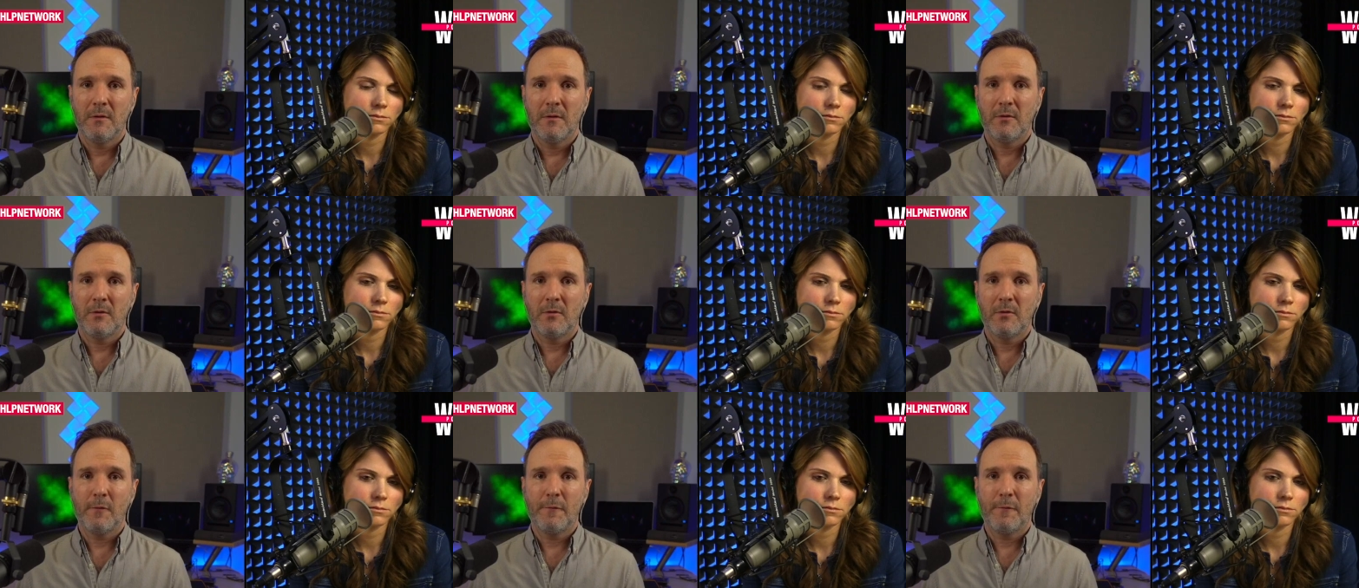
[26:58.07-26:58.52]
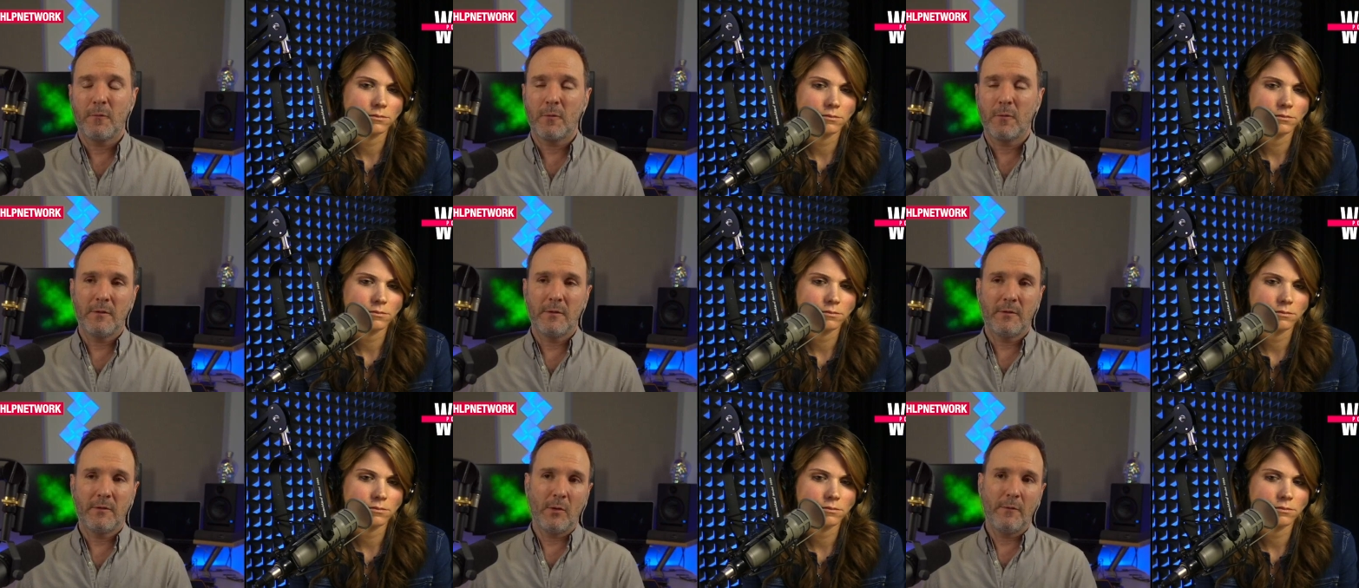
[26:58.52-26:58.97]
Speaker 1: So
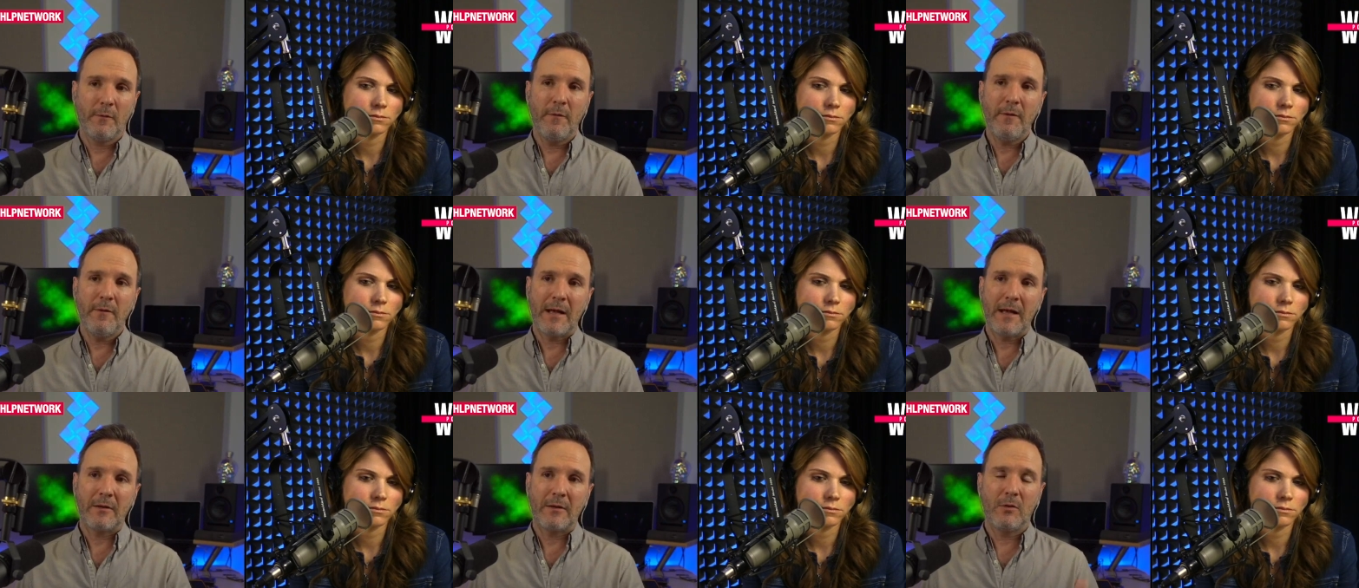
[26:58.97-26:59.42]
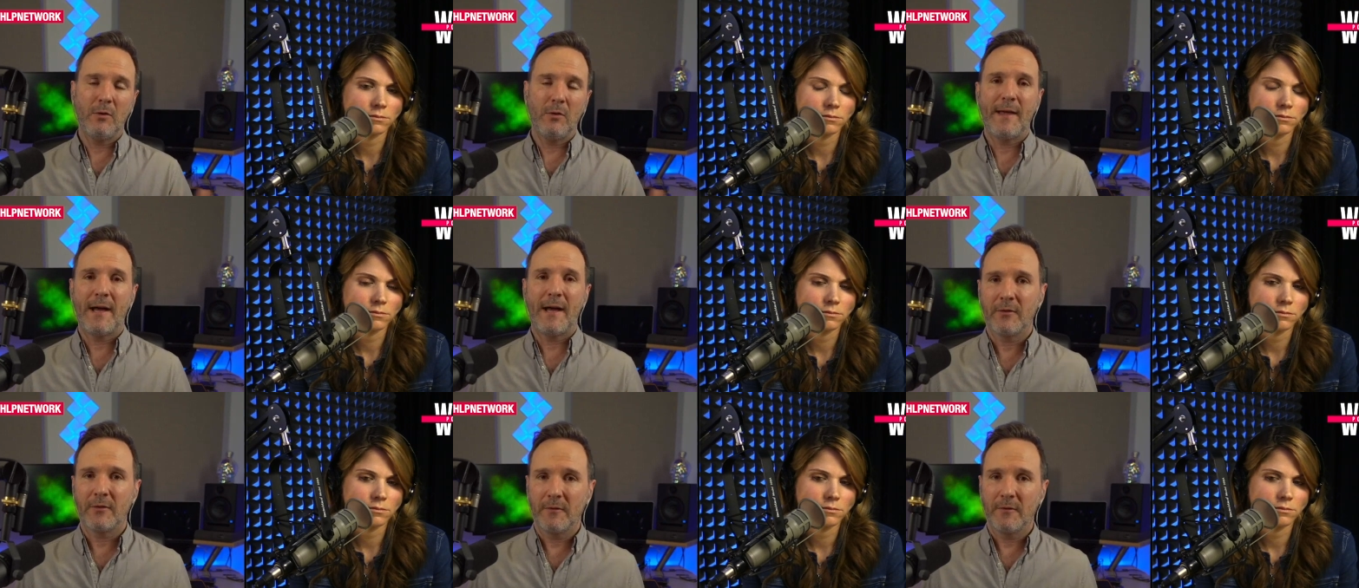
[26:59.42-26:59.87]
if you got
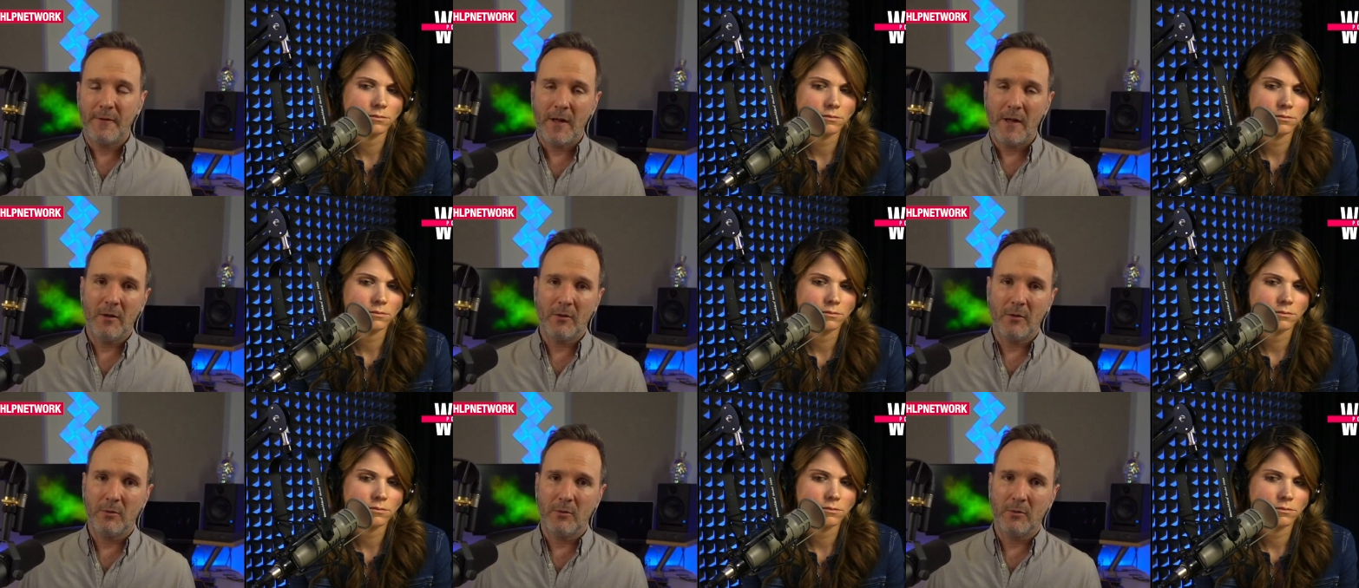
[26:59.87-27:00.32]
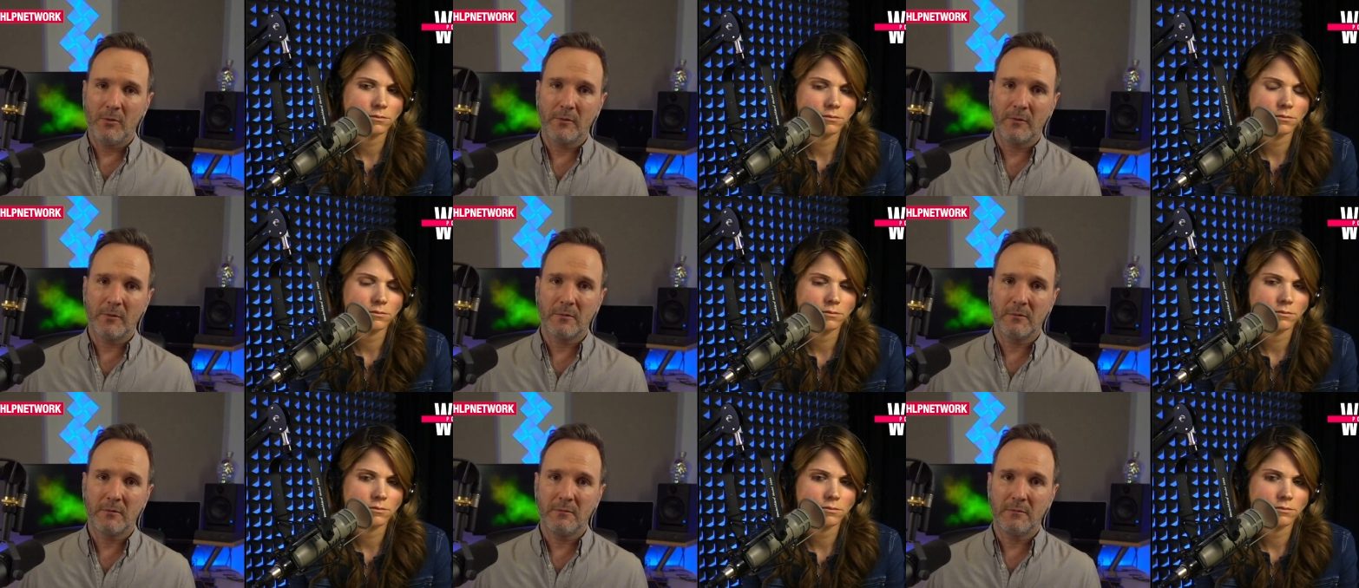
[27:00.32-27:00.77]
2,000
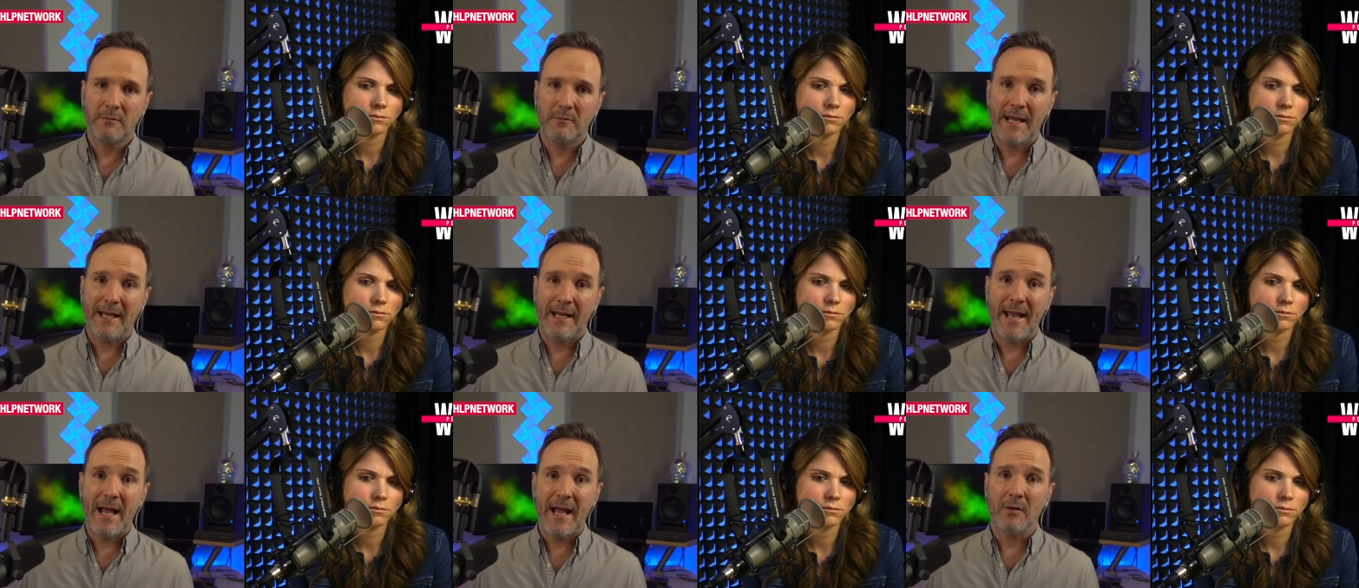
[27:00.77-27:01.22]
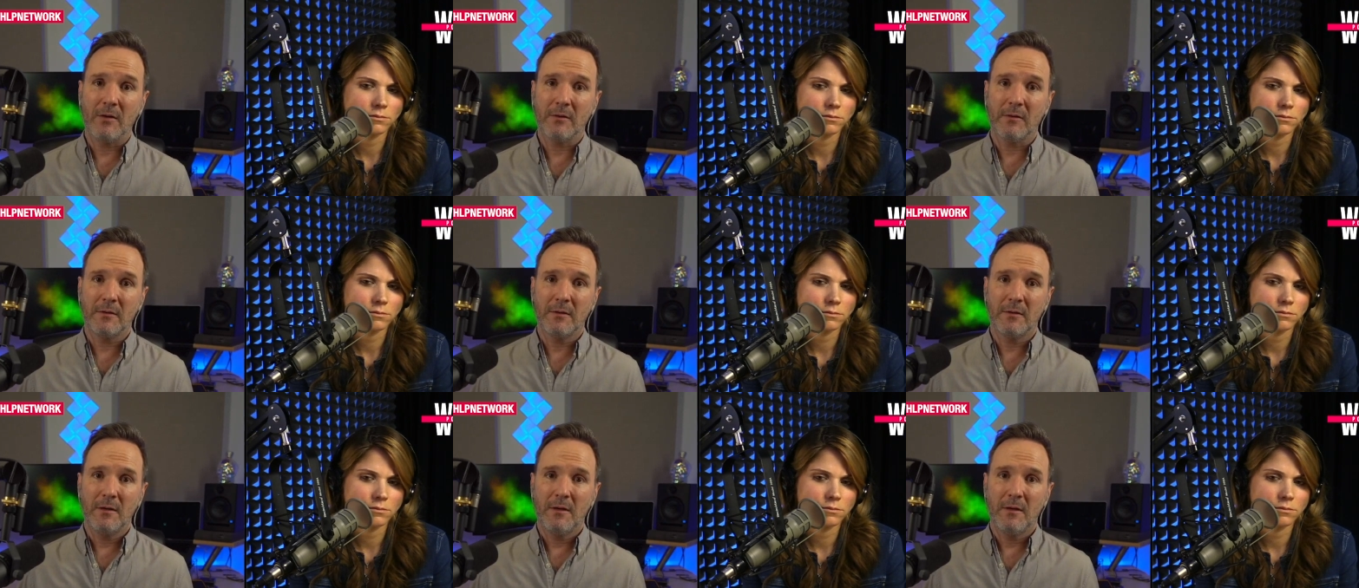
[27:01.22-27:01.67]
follicles taken
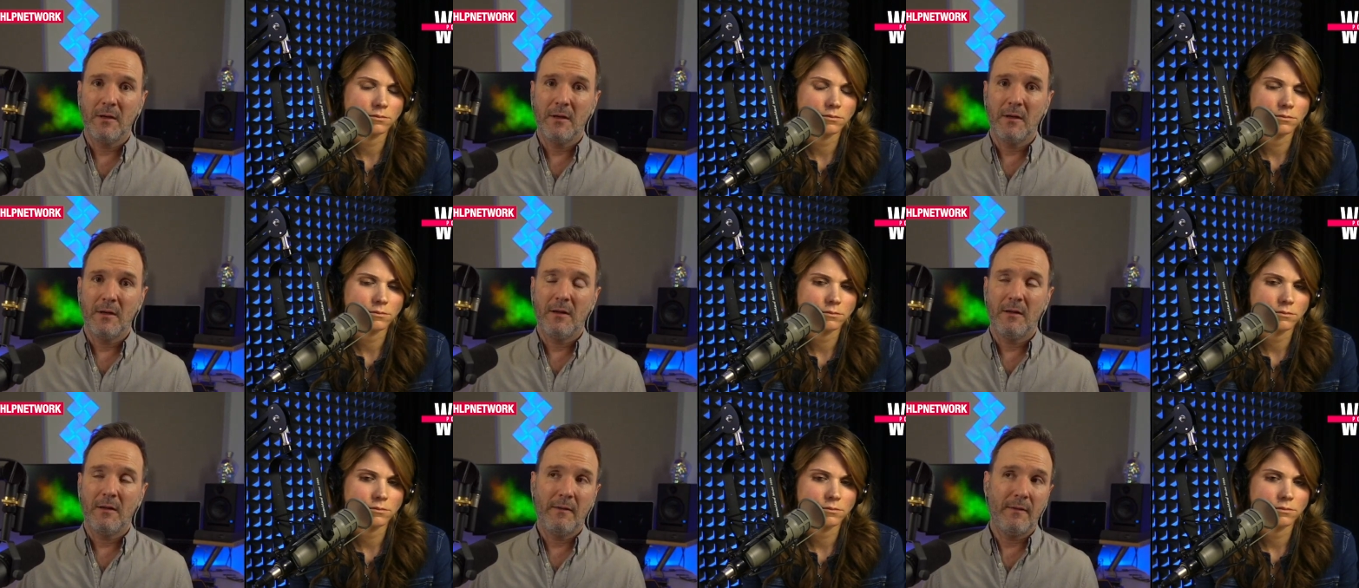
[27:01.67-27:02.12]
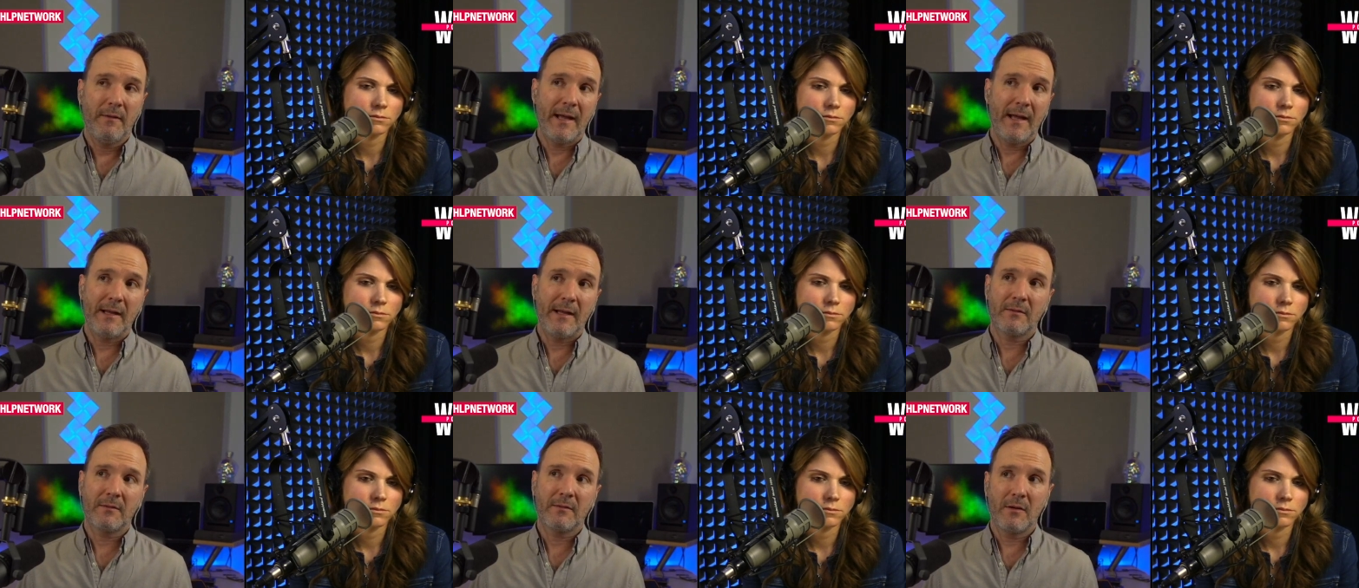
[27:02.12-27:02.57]
out,
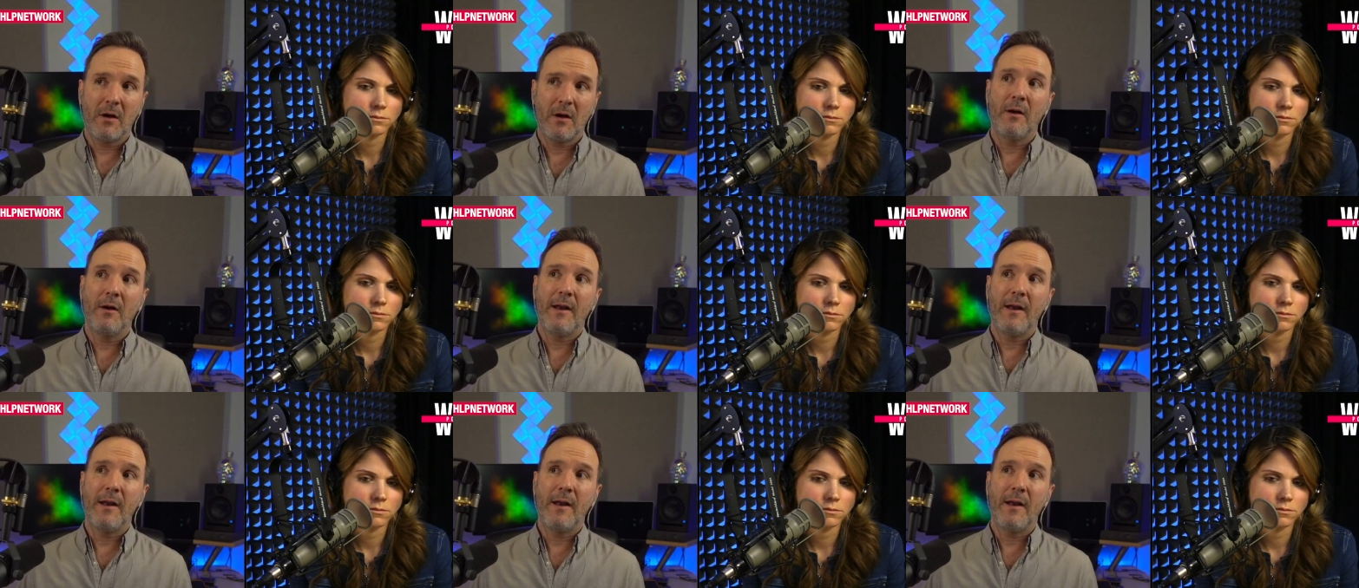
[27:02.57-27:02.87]
that's